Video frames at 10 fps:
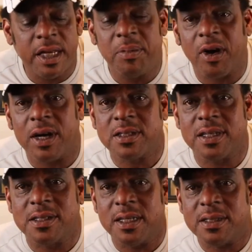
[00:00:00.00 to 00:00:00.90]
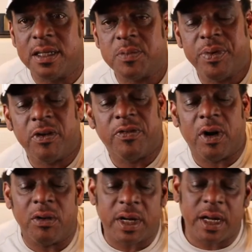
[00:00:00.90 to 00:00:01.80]
D Bernard says DC is
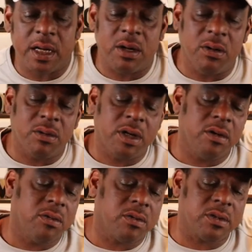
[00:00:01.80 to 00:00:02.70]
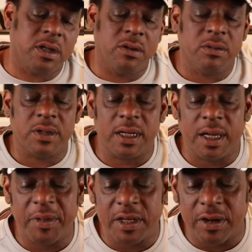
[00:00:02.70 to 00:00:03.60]
beautiful. Okay, cool, cool, cool. That
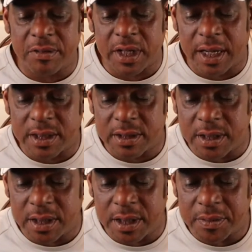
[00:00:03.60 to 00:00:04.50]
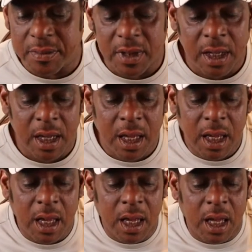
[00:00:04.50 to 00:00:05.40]
let me know everything's good.
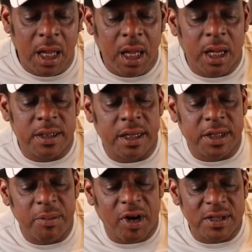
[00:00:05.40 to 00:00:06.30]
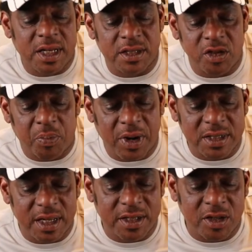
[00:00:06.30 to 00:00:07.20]
D- Demon R says new
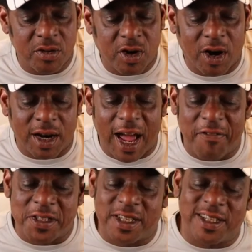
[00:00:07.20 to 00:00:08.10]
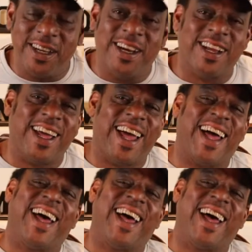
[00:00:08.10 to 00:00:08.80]
president, new car, life is good.